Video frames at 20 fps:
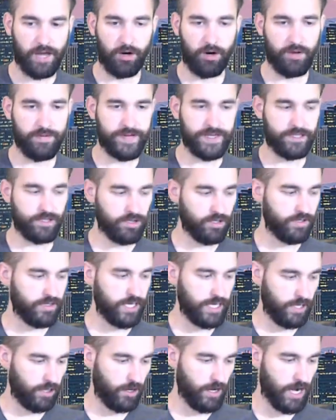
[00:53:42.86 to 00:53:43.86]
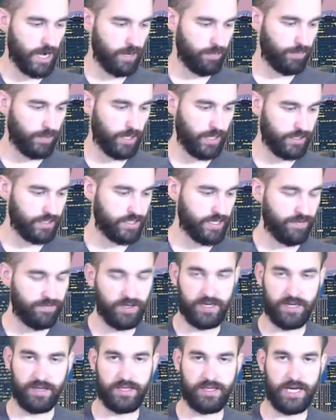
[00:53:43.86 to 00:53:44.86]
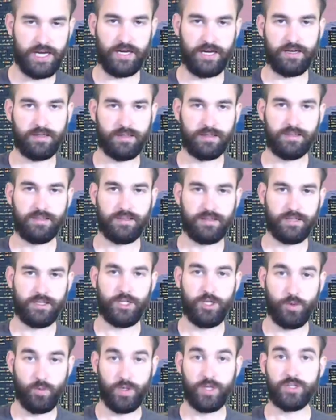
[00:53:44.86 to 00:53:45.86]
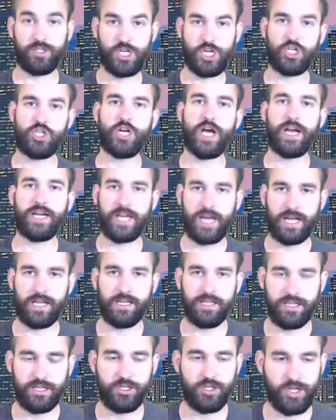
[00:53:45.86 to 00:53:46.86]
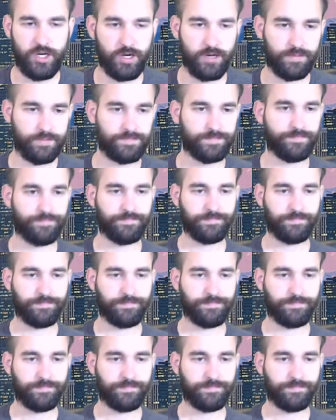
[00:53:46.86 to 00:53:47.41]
I don't know if that's a good thing or not, but it's definitely a thing. You will see Chad Kelly this year.